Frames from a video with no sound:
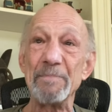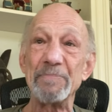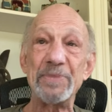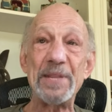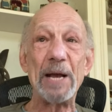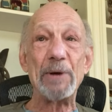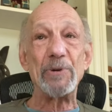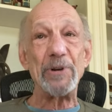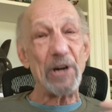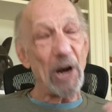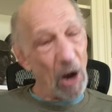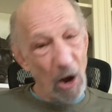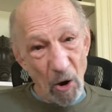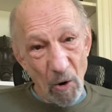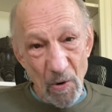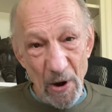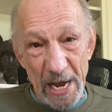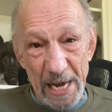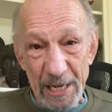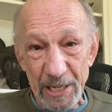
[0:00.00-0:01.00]
there would
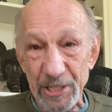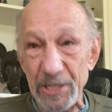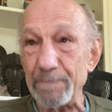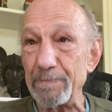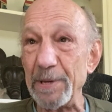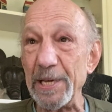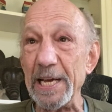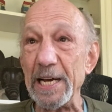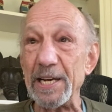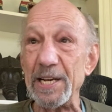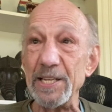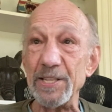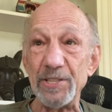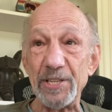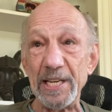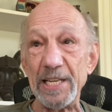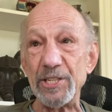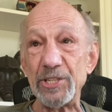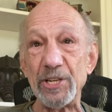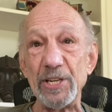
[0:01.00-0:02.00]
always be a
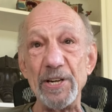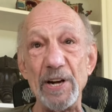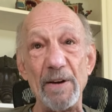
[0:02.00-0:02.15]
contingent